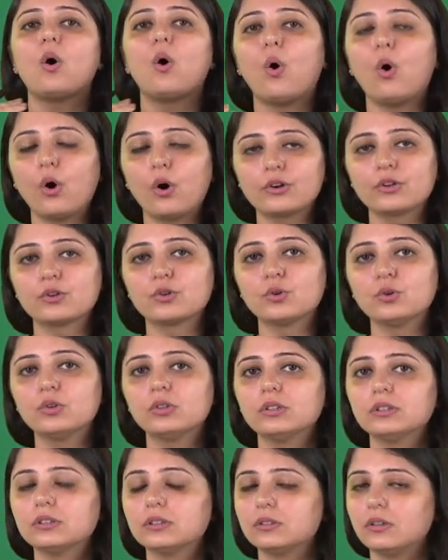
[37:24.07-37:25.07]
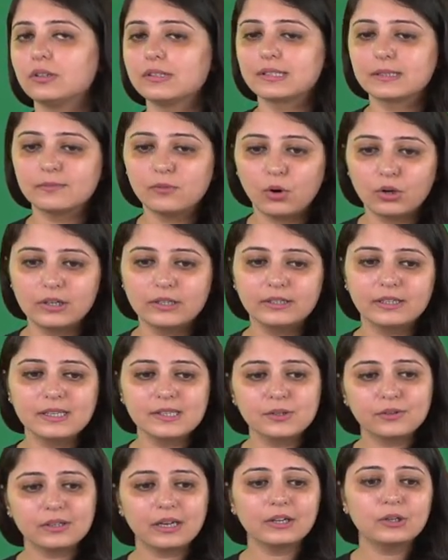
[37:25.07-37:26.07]
or, you know, on some
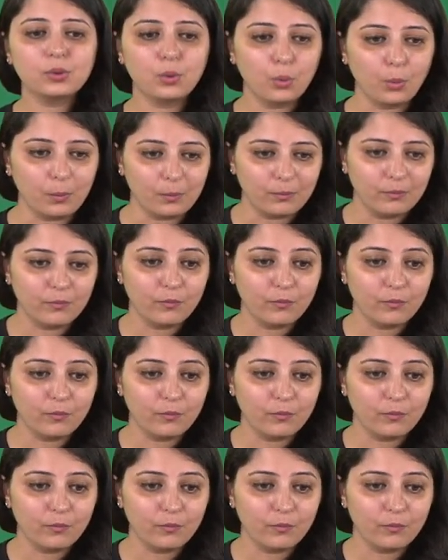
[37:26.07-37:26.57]
holidays, you're at home.